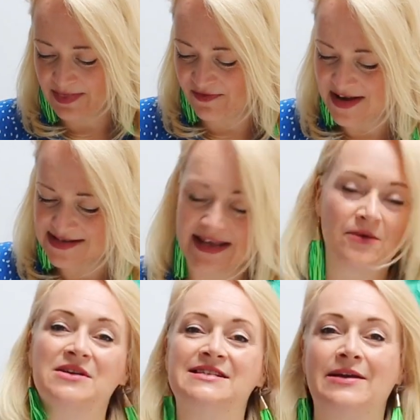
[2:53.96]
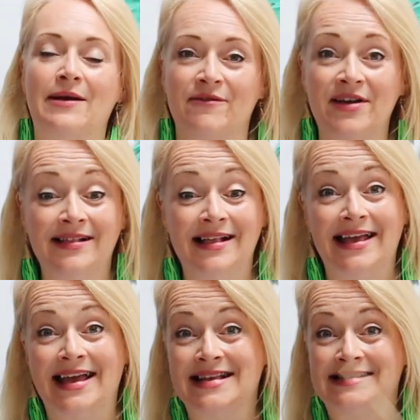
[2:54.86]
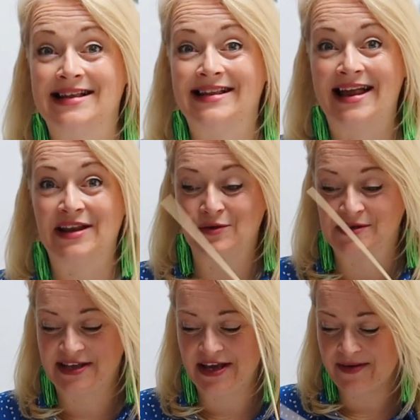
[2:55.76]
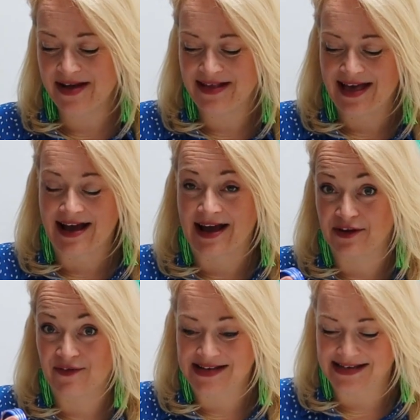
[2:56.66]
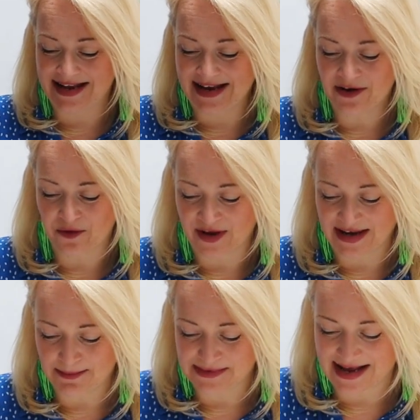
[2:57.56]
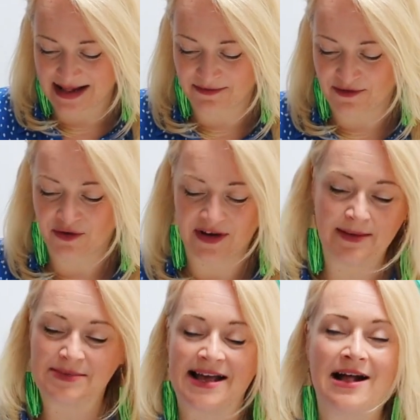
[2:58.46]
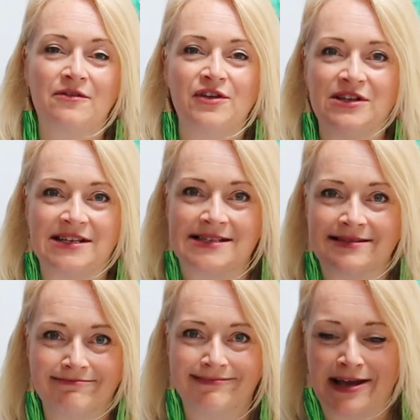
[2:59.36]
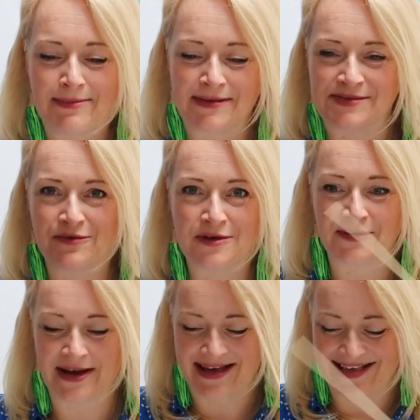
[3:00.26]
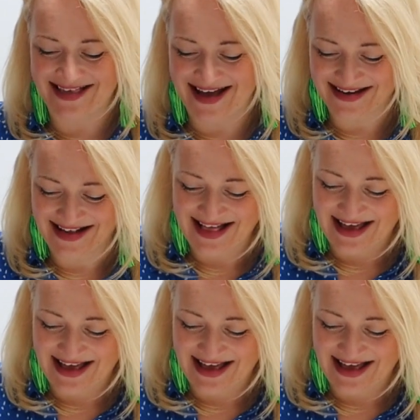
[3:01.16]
First thing you want to do, however, is get your skewer and your Vasaline or your lip salve. If you've got a lip salve, you can just go backwards and forwards on it like that.